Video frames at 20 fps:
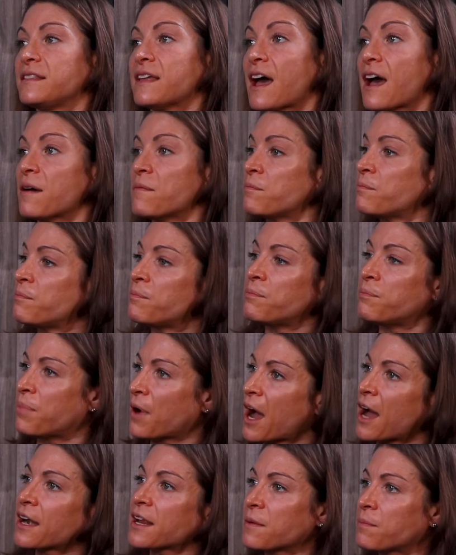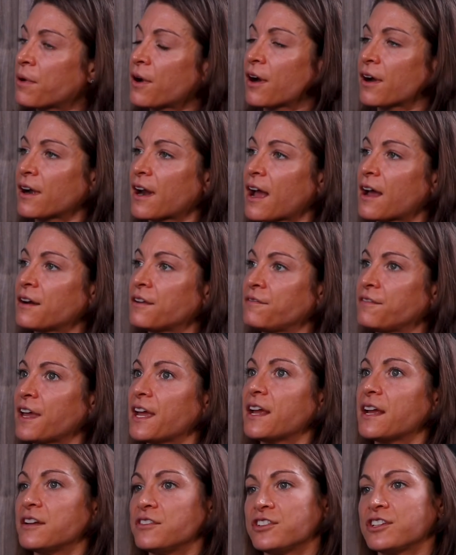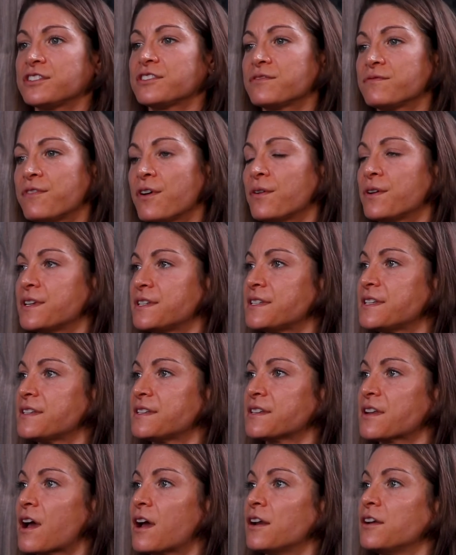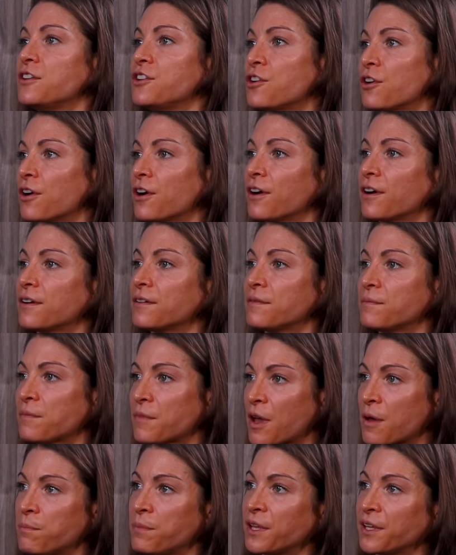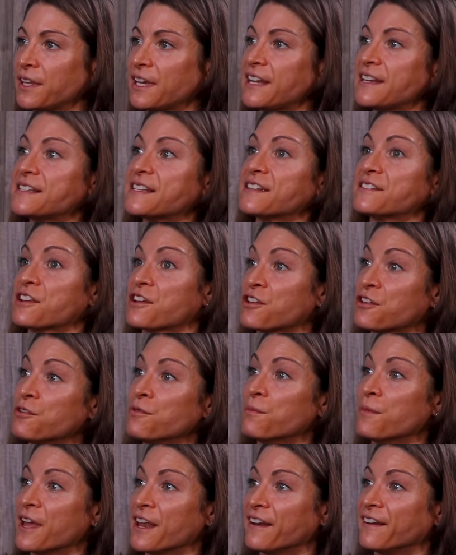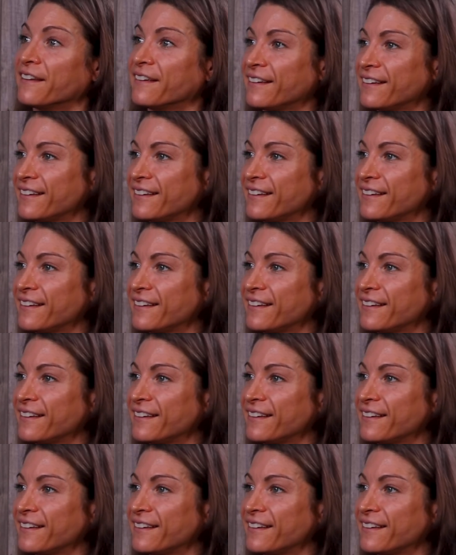that body part out of it and just focuses on your abilities as a human.